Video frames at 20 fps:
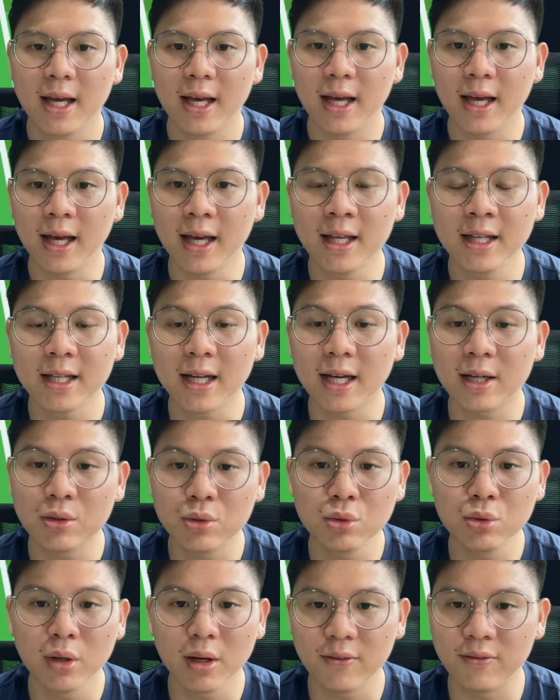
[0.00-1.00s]
And I
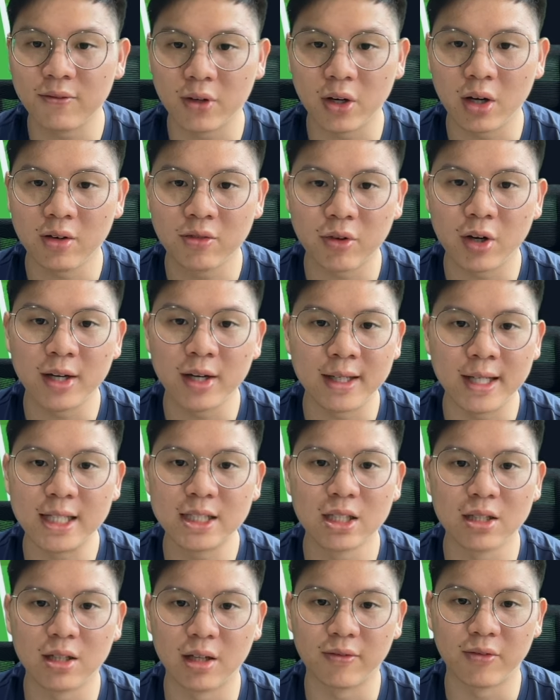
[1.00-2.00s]
do have very, very
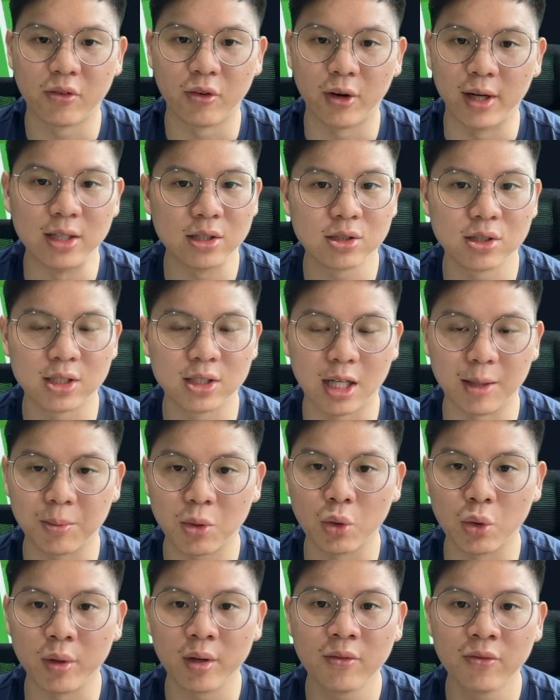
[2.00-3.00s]
decent differential that I'm
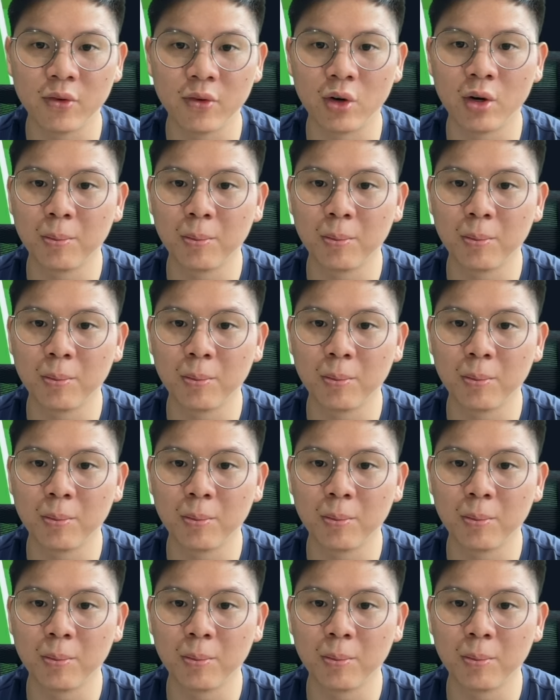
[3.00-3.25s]
going for,